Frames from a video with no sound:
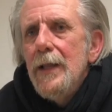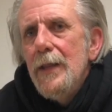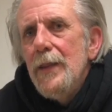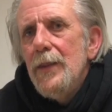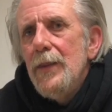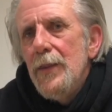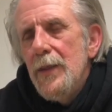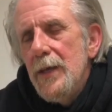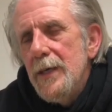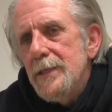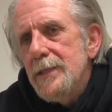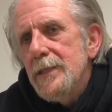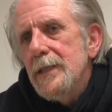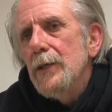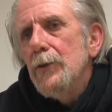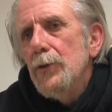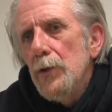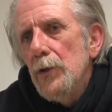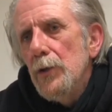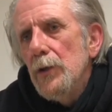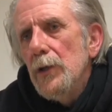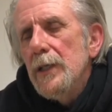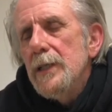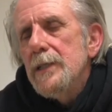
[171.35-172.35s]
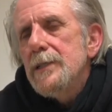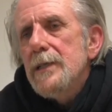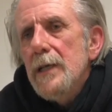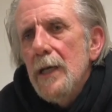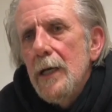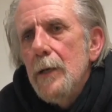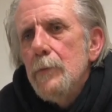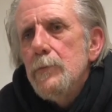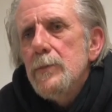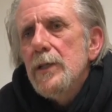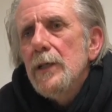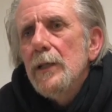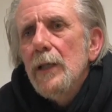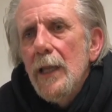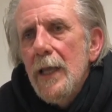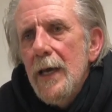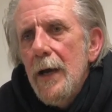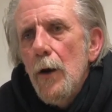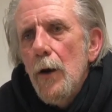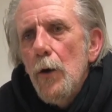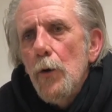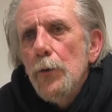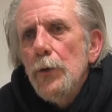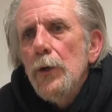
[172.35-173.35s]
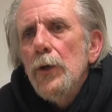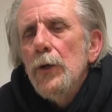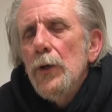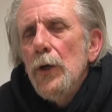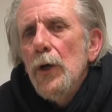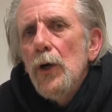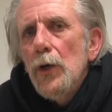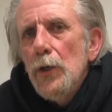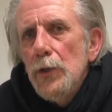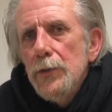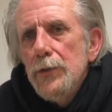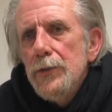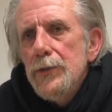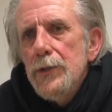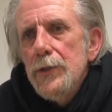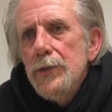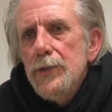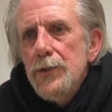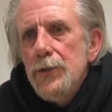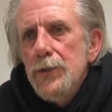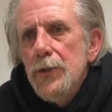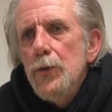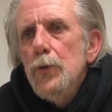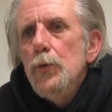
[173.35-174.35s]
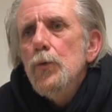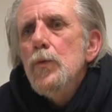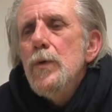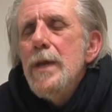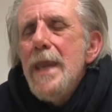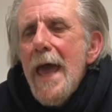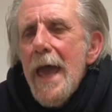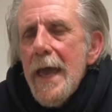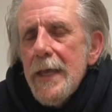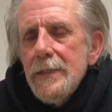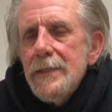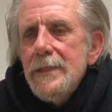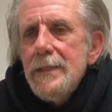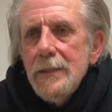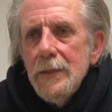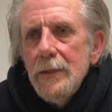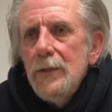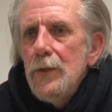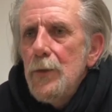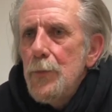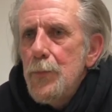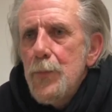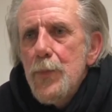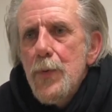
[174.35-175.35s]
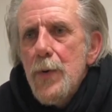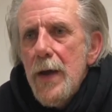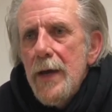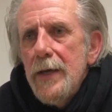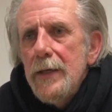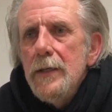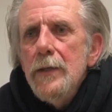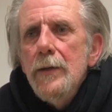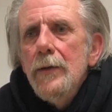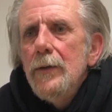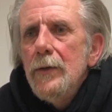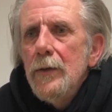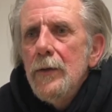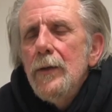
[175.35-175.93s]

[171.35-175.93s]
This in early times allowed hunters to net the prey,